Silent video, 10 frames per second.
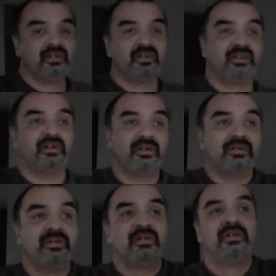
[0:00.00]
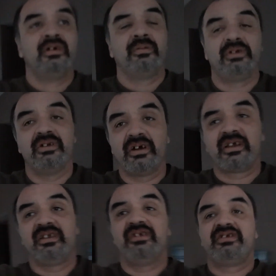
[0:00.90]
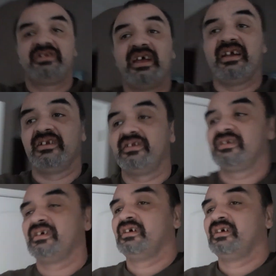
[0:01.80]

you know, when you look at these states